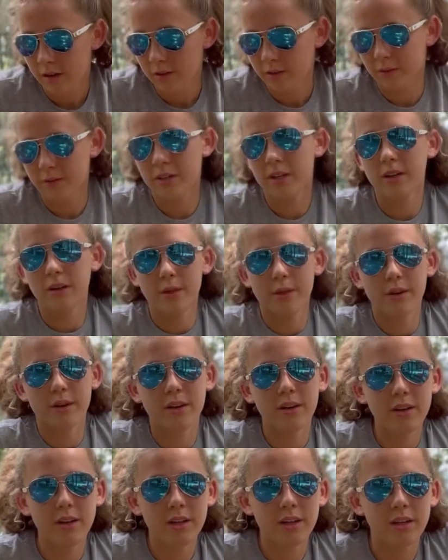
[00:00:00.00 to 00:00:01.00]
thorough to
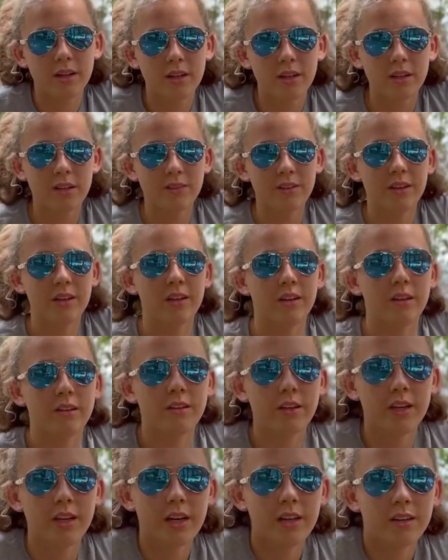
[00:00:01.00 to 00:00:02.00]
thorough, let me show
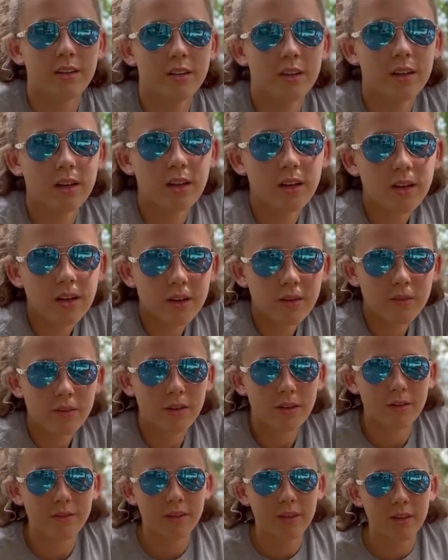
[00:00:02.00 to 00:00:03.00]
you guys.
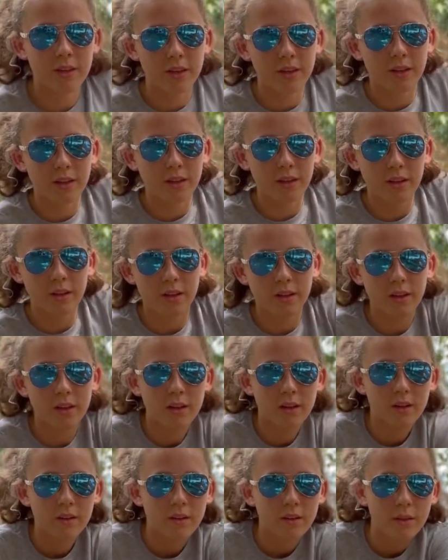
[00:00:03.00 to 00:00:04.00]
From
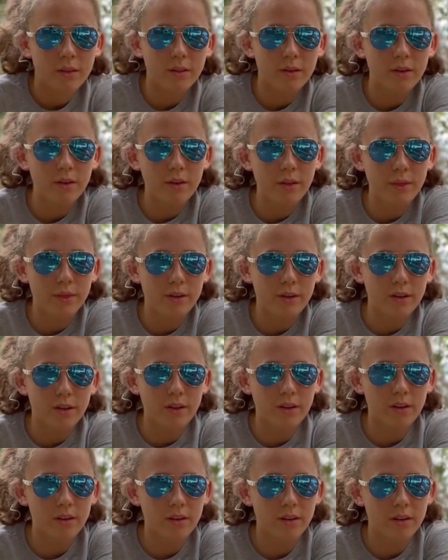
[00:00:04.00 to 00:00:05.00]
thorough to thorough,